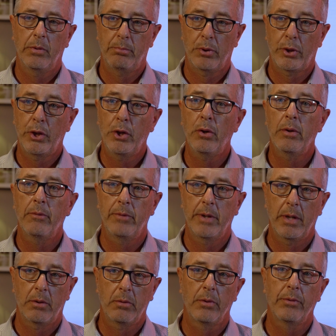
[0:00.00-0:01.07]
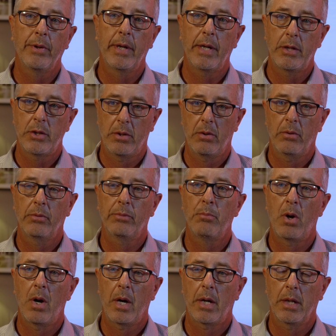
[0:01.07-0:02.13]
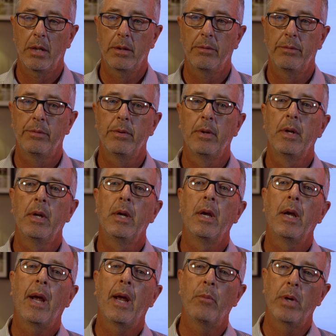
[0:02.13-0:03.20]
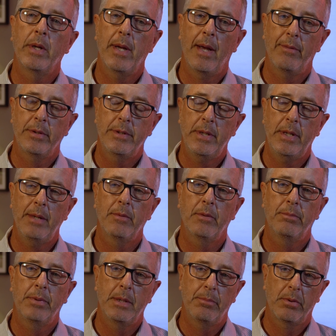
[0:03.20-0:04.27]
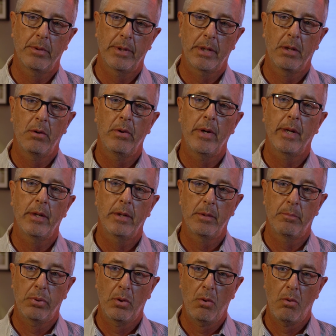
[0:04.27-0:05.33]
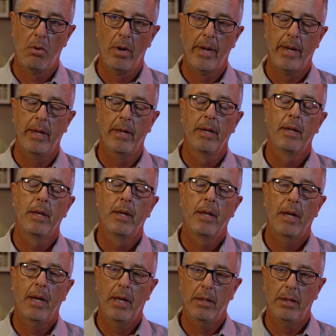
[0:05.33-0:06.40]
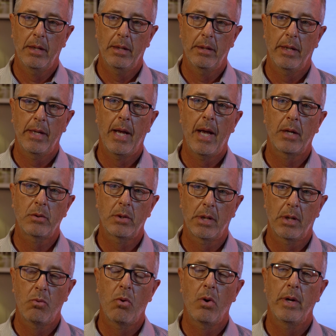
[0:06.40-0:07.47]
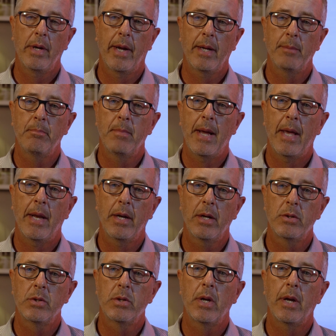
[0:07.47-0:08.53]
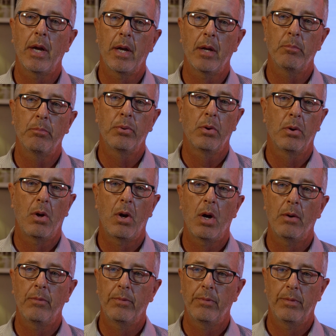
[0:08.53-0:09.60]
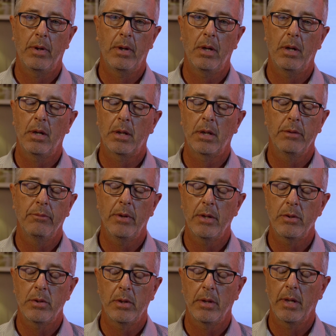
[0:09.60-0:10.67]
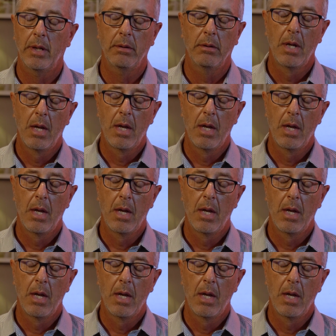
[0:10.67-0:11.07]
is procure the vehicles in each of those markets. And we'd have a team of people that go in and deploy, and then they actually coordinate, manage, and pull off a convention. And